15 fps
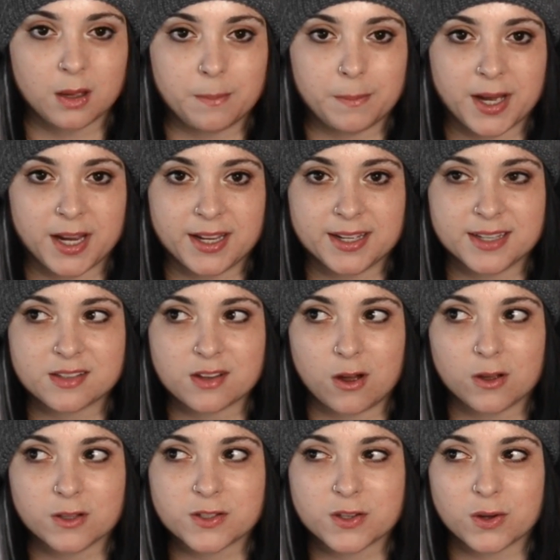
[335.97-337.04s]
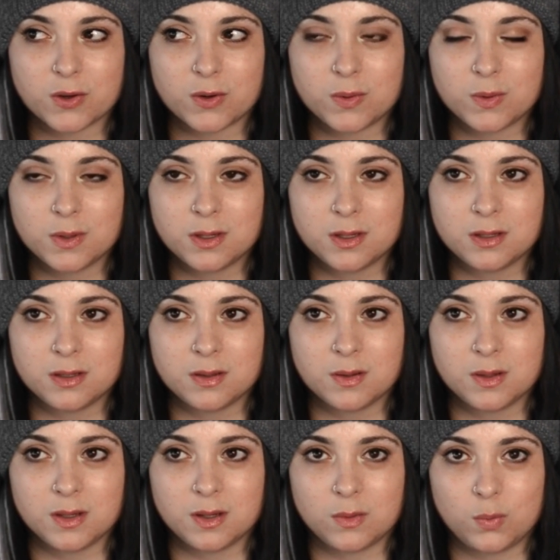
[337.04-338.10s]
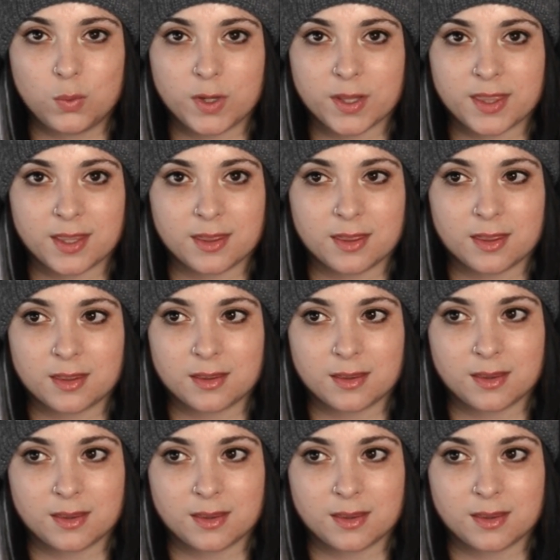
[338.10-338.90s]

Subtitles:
Maya has also, within